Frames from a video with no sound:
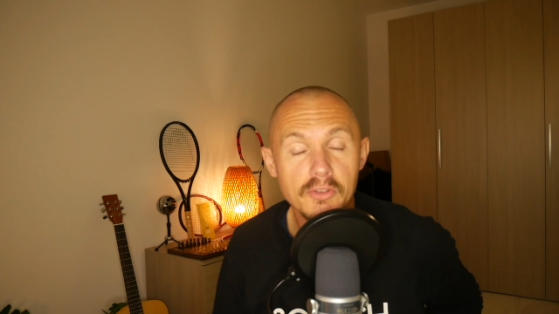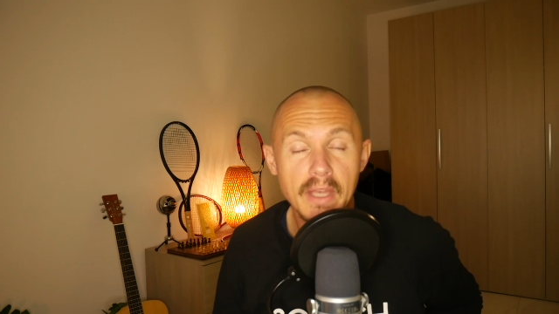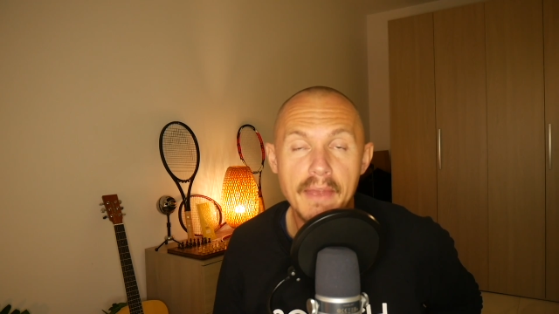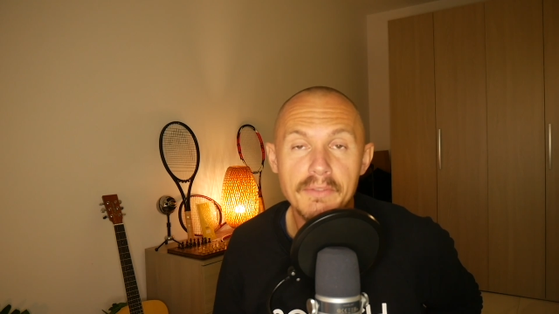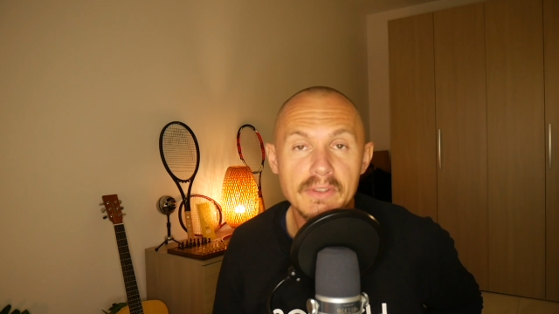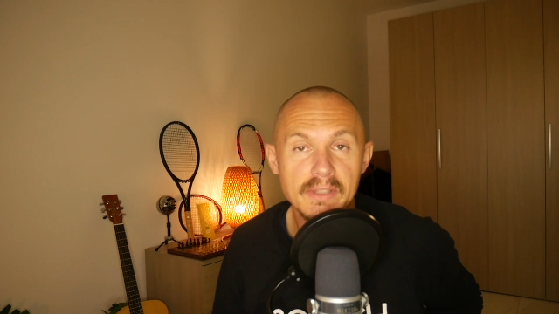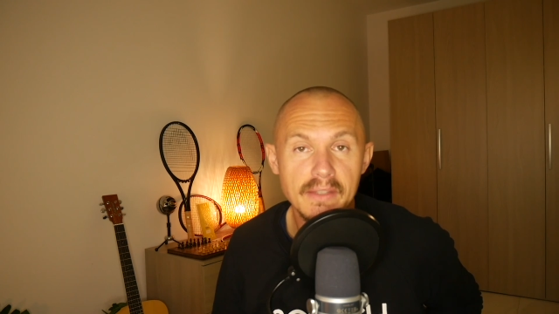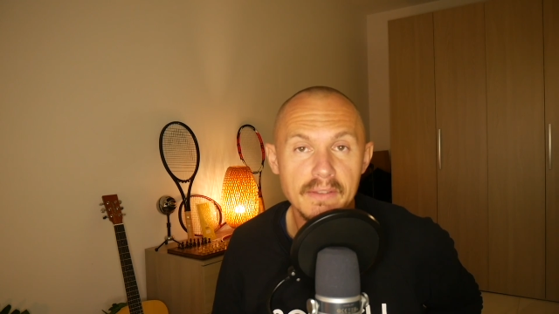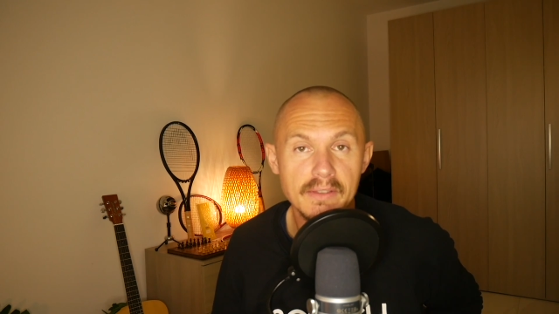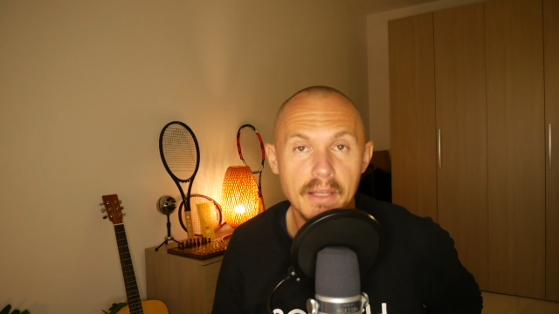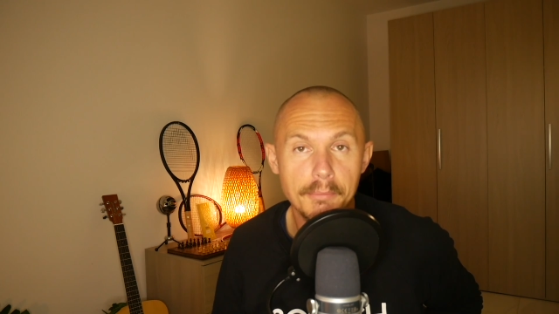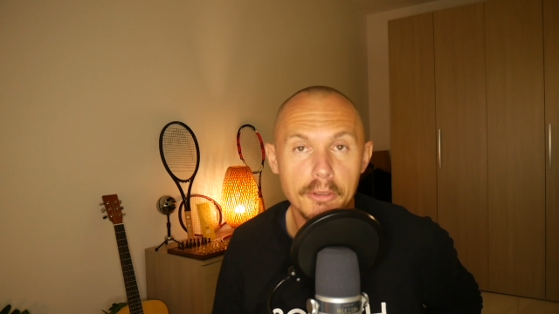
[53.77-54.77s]
I haven't seen
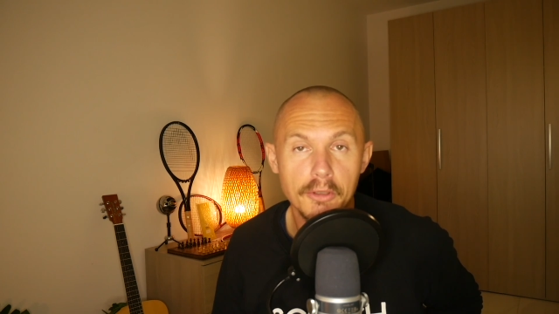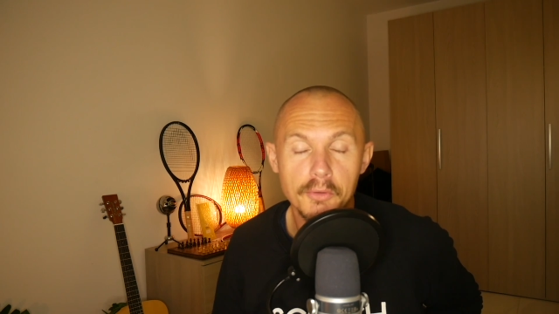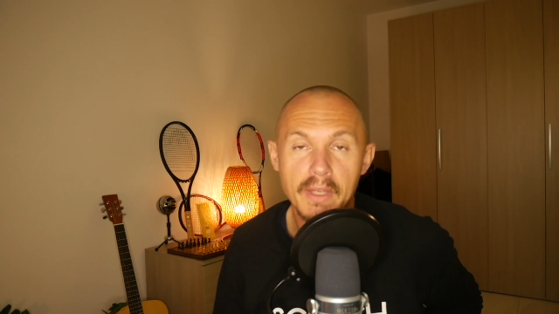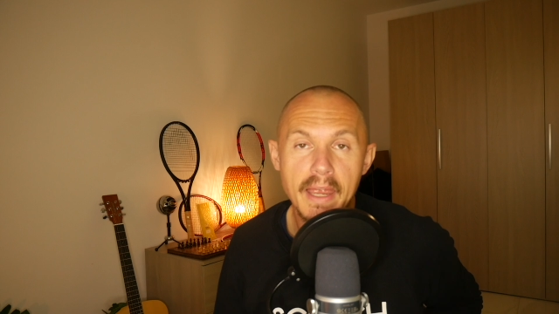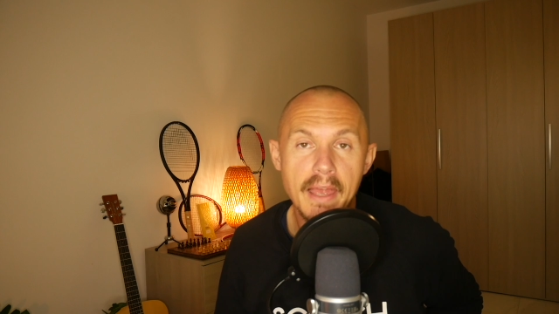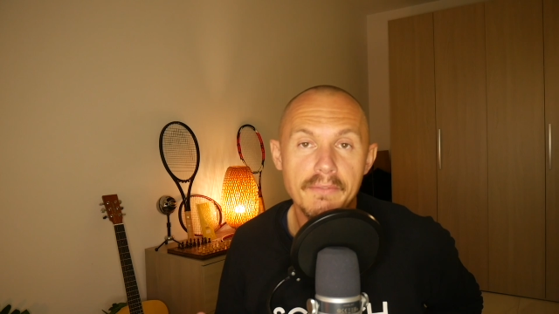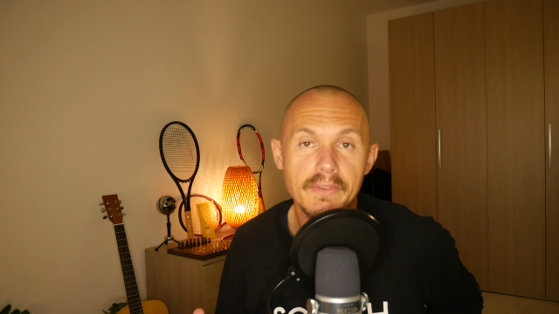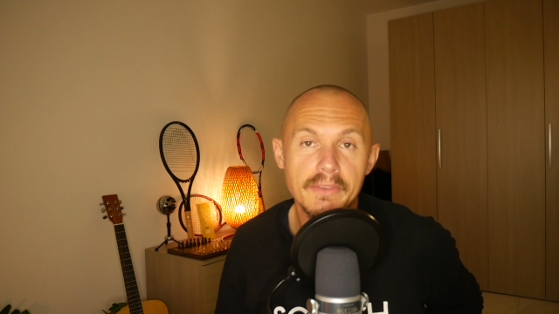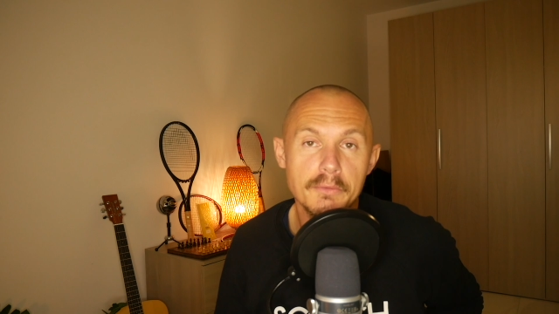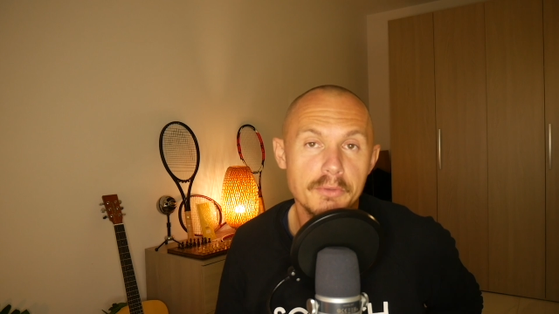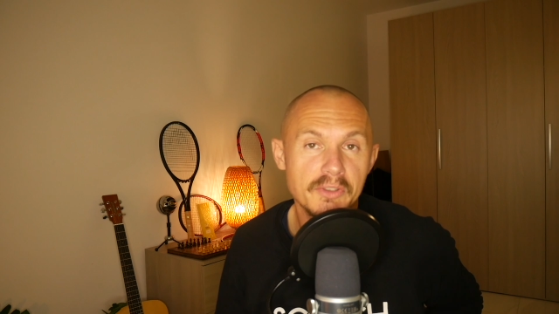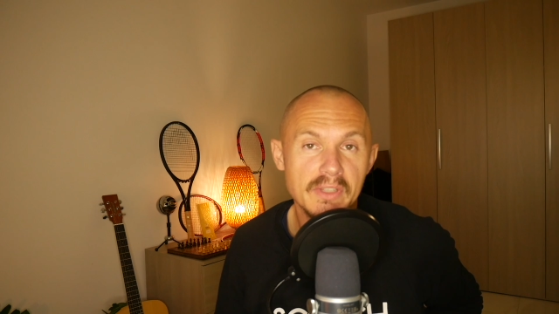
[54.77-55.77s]
this up close. I
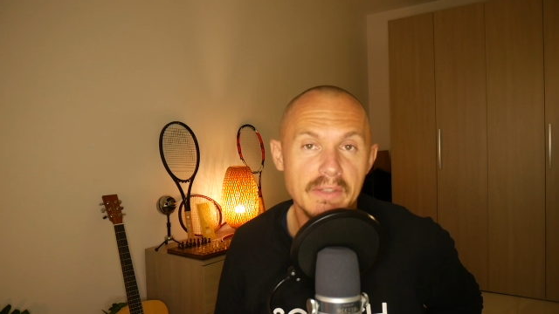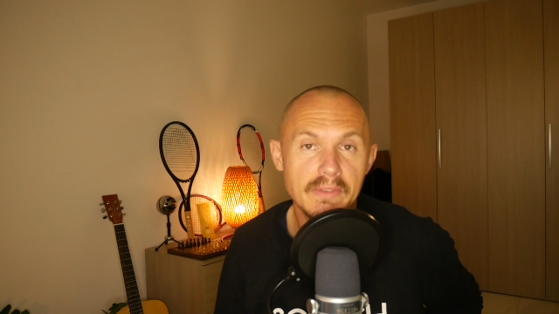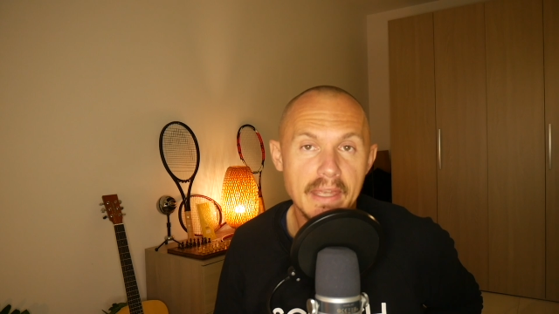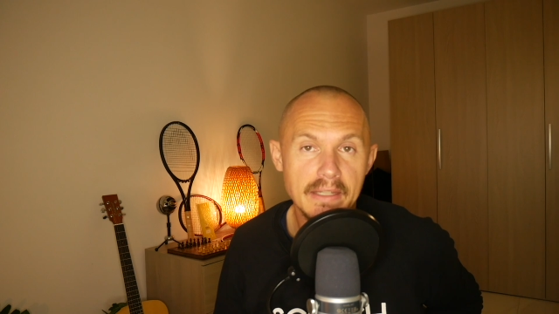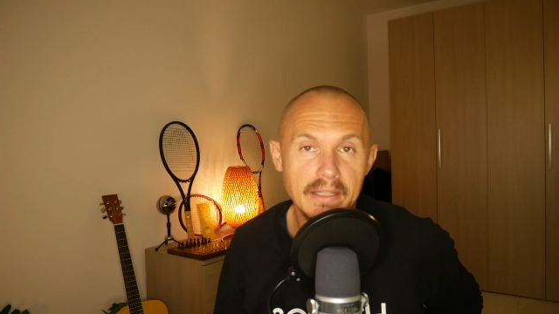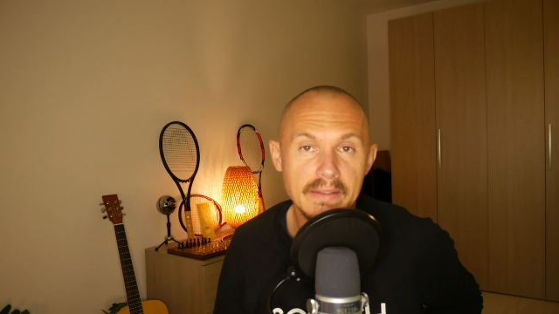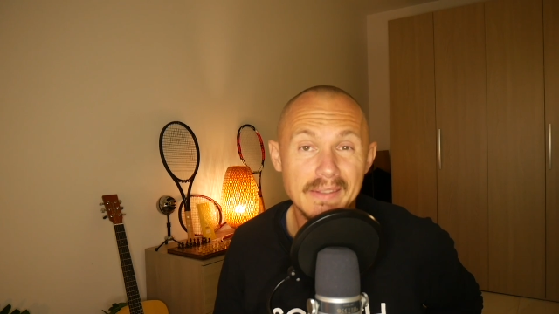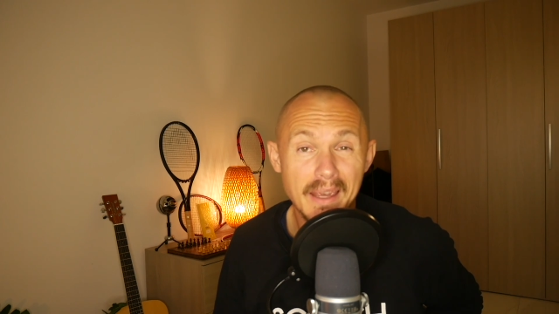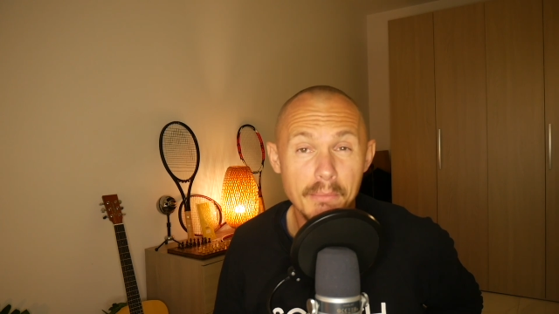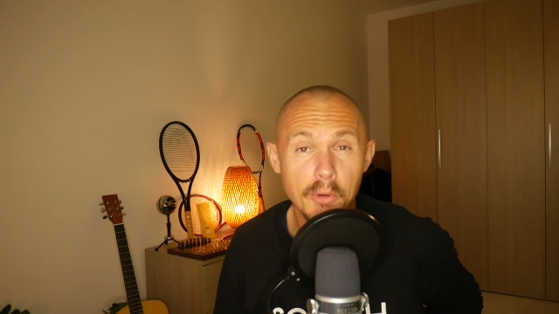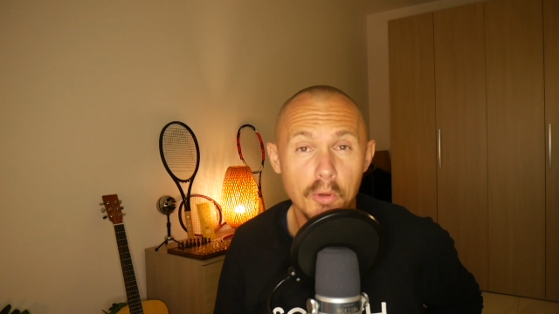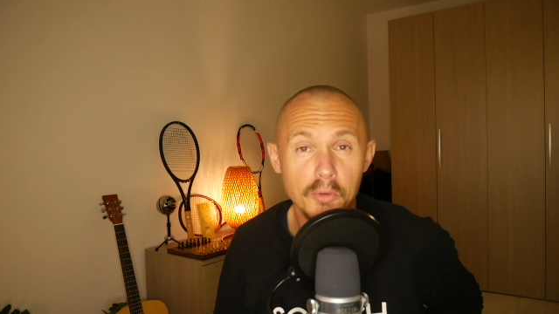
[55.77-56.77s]
haven't received any
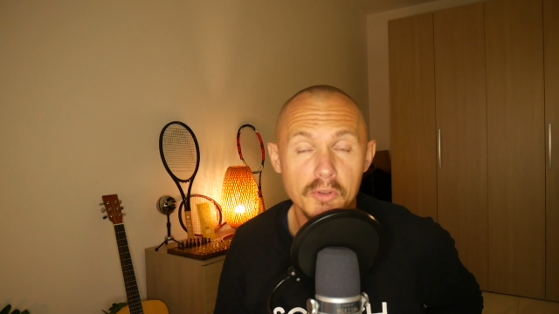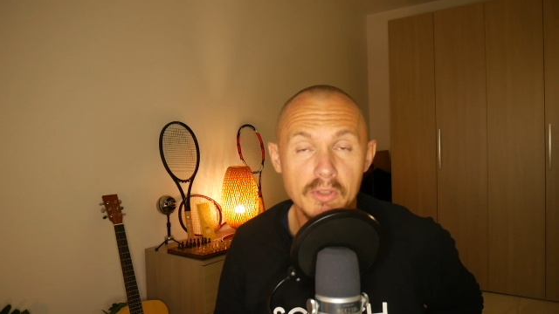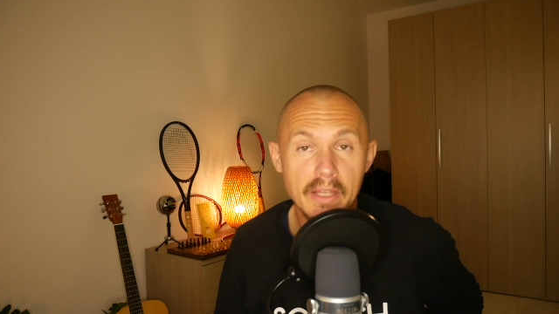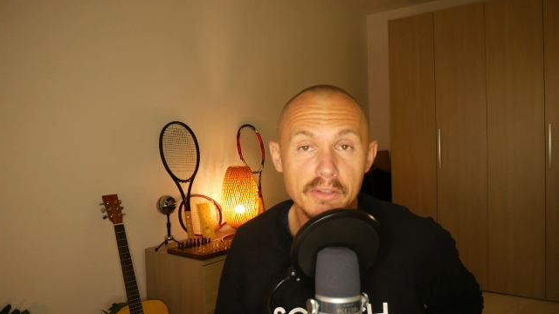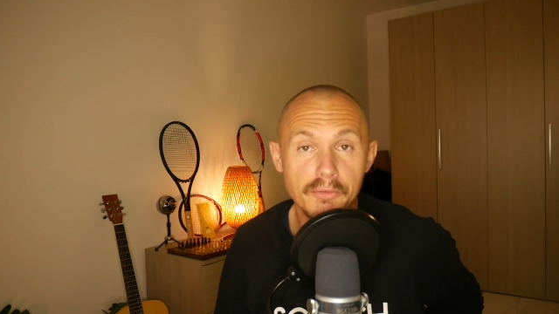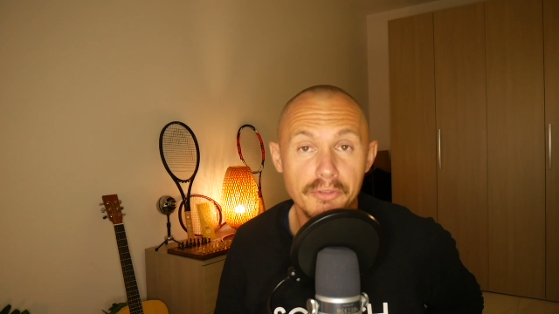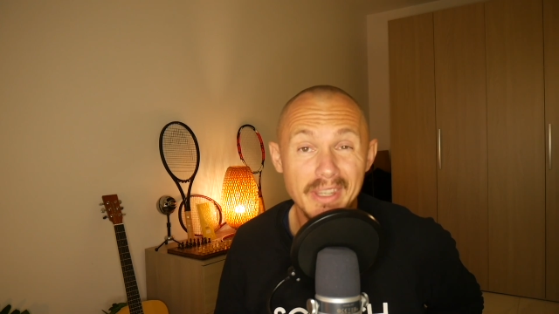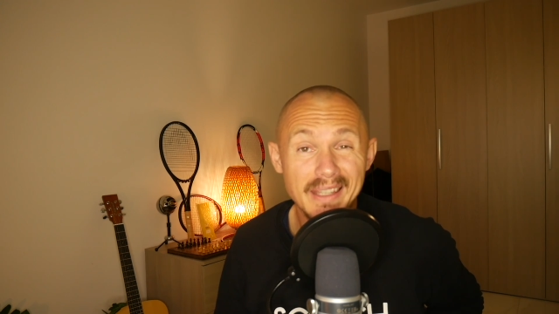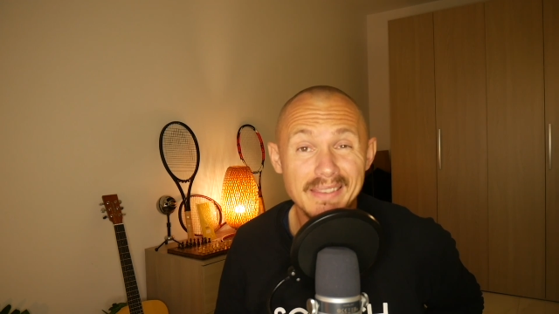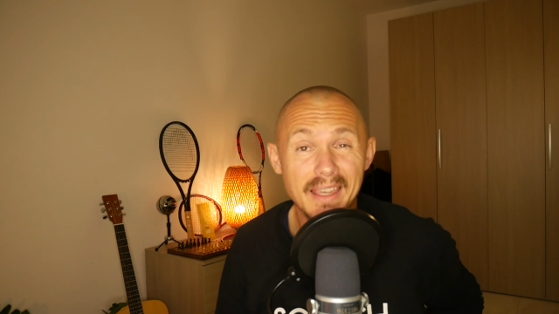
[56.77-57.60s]
demos as of yet.